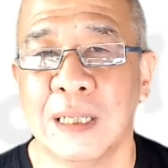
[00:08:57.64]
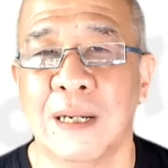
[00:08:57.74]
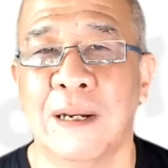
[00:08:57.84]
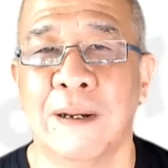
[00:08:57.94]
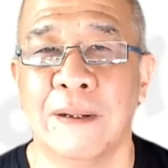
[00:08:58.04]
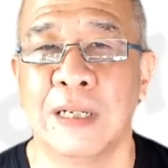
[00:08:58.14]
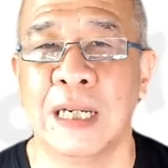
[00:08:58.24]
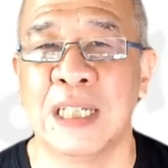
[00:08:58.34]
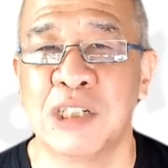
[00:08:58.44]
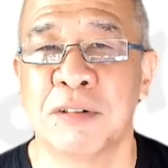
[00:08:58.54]
the
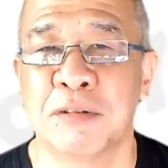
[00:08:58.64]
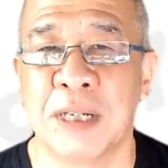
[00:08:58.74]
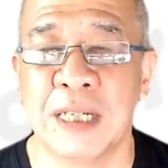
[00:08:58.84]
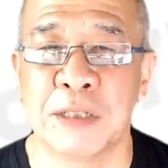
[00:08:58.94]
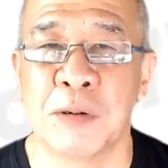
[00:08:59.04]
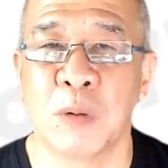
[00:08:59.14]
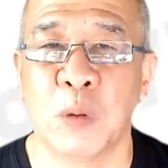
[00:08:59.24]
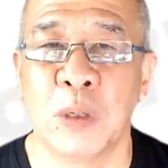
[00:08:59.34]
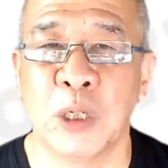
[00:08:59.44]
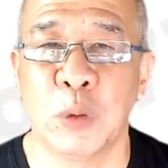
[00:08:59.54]
interest rate is not
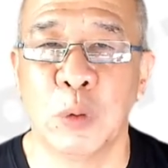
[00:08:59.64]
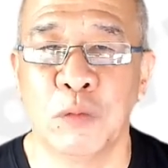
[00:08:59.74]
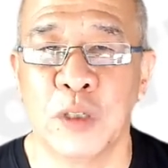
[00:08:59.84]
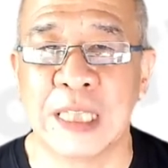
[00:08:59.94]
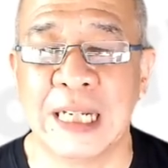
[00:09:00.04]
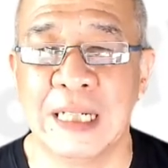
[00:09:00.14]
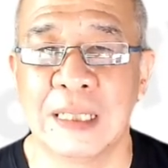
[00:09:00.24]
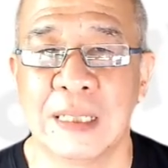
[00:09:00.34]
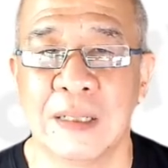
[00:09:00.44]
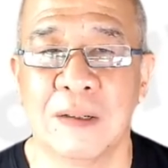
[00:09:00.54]
going to overtake
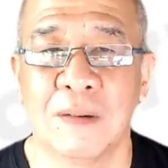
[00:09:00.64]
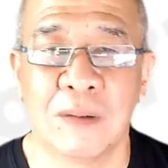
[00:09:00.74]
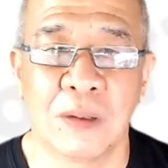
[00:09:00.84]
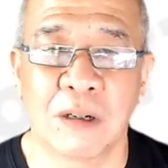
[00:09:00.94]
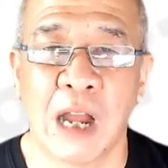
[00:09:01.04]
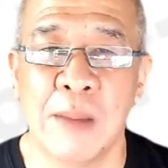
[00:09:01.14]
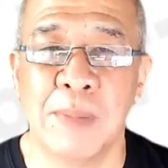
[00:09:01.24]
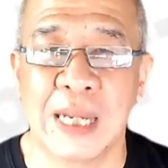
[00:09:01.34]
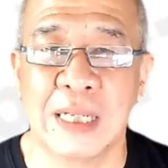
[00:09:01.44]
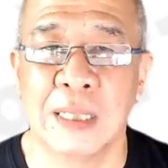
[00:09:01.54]
or climb
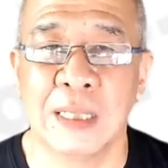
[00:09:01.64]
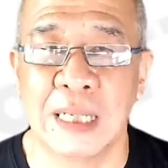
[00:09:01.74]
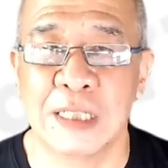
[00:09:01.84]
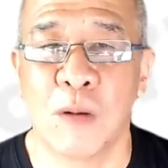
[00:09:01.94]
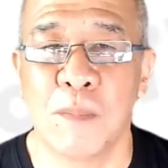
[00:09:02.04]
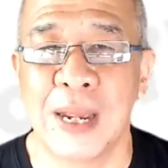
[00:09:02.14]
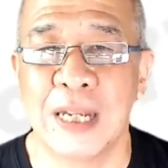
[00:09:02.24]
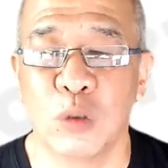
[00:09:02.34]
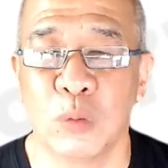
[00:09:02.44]
higher as compared to